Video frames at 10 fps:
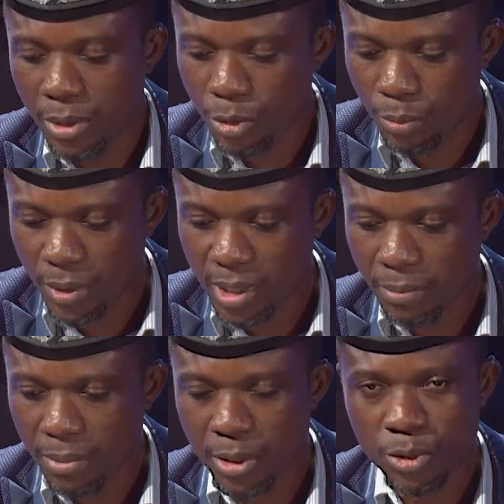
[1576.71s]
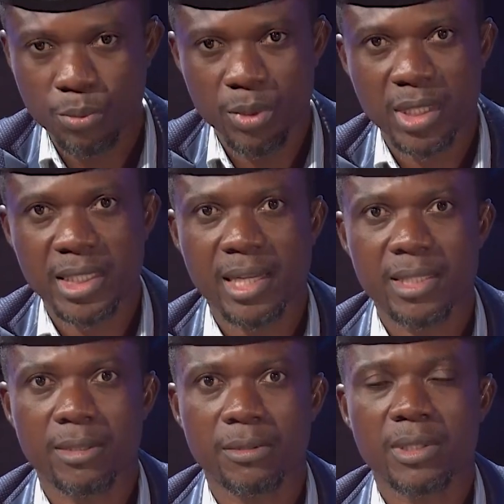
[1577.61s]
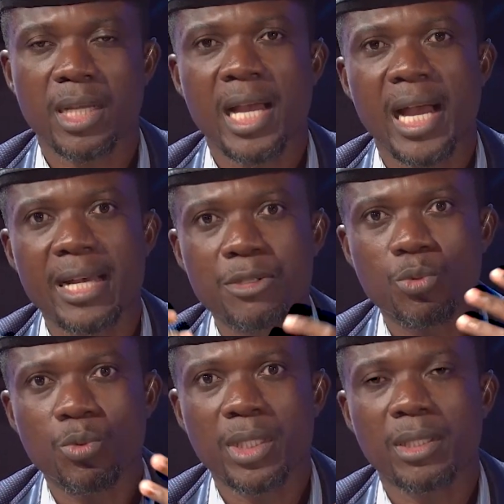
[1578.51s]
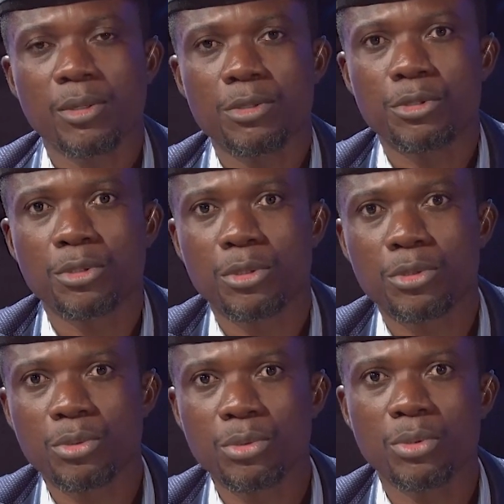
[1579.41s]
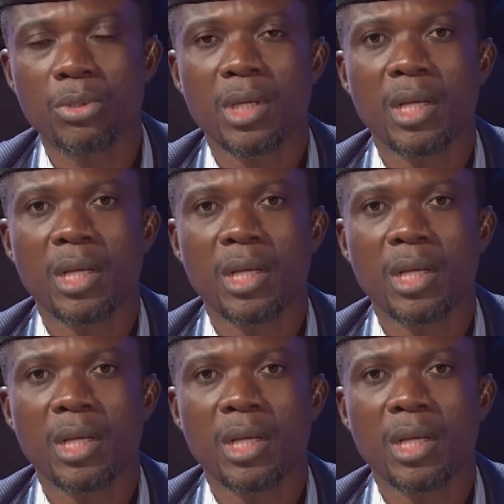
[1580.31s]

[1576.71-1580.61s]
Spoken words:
need to put in place to protect ourselves as we continue to